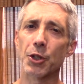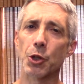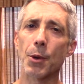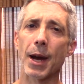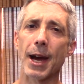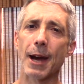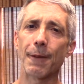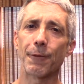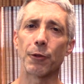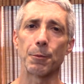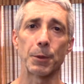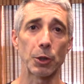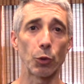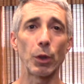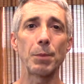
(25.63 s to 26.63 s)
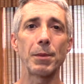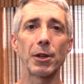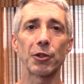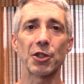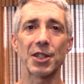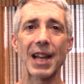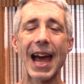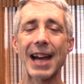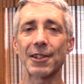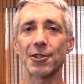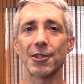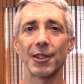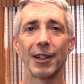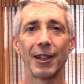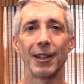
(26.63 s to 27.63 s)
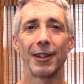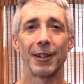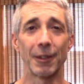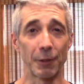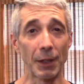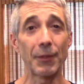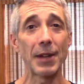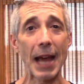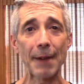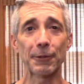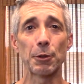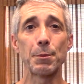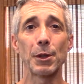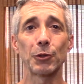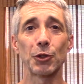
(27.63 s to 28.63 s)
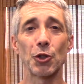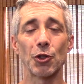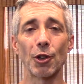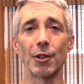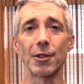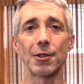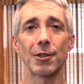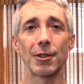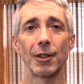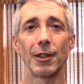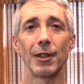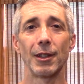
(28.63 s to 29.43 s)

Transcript: you have for between meal snacks or even after meal desserts,